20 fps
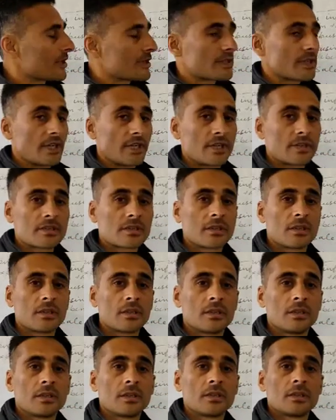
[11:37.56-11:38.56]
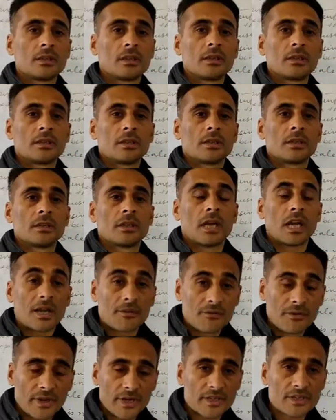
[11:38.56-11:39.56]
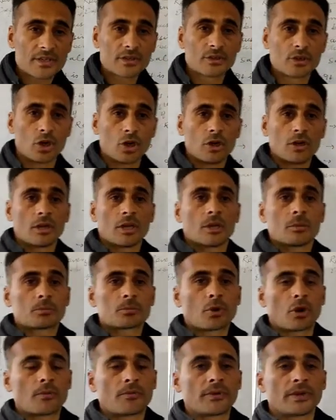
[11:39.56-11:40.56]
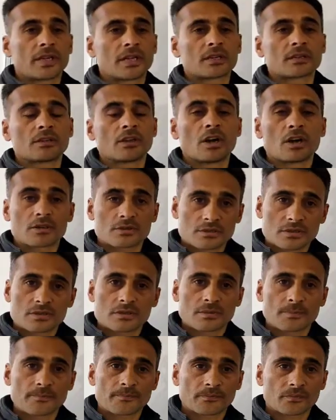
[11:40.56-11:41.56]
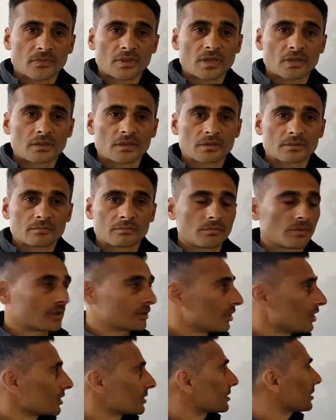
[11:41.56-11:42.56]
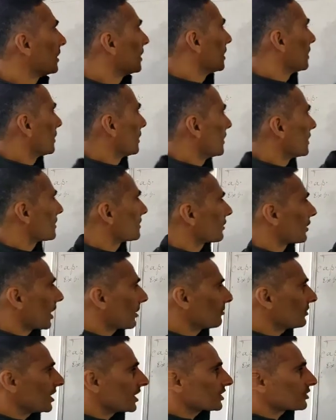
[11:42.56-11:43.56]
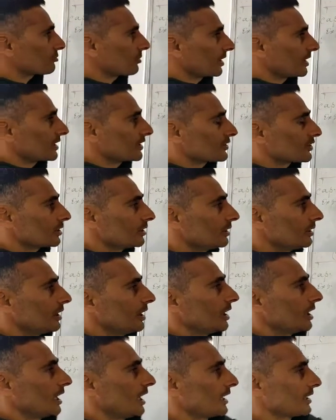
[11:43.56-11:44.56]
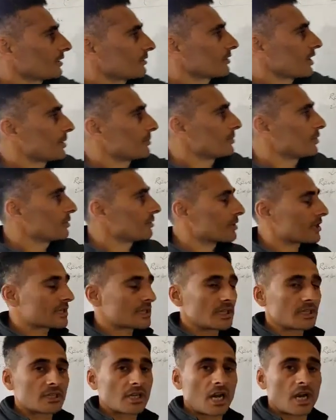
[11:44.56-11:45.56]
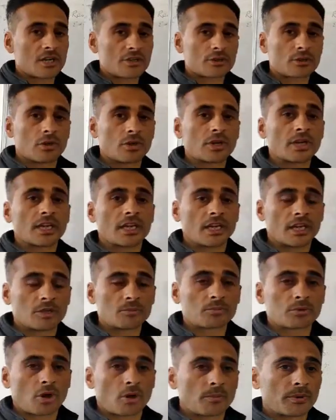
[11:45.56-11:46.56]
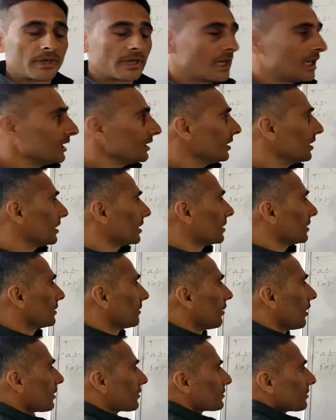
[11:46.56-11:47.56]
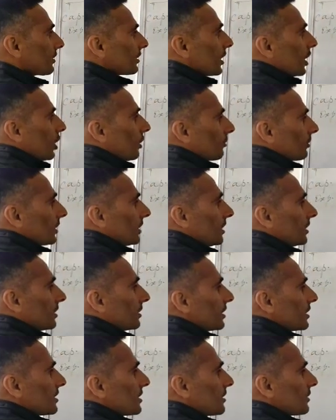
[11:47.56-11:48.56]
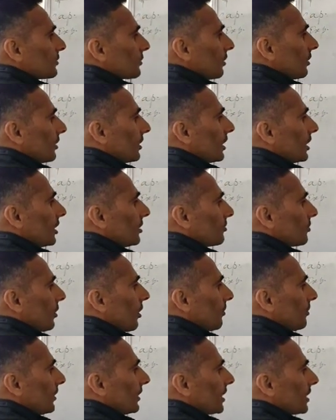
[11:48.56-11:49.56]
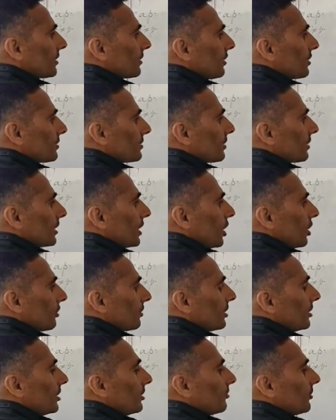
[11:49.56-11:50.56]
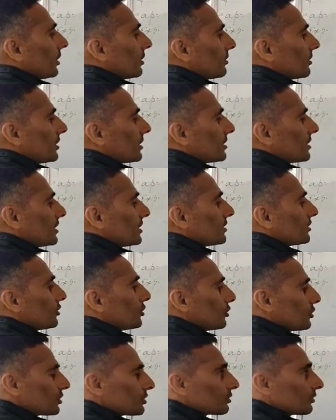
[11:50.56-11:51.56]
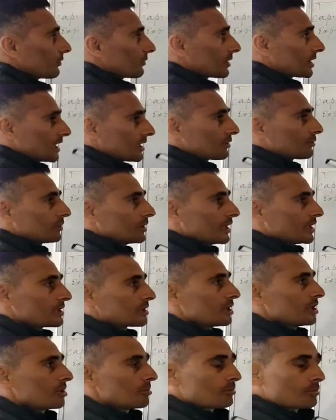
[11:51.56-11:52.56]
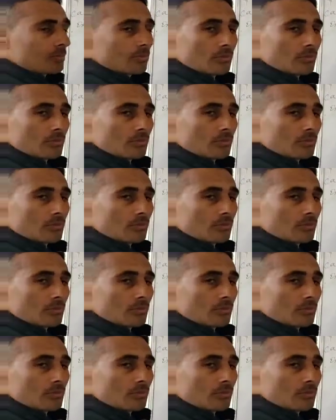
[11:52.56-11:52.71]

receipts affects your profit and loss, because this revenue expenditure and revenue receipts are shown in profit and loss account. This is shown in profit and loss account because this is used to calculate,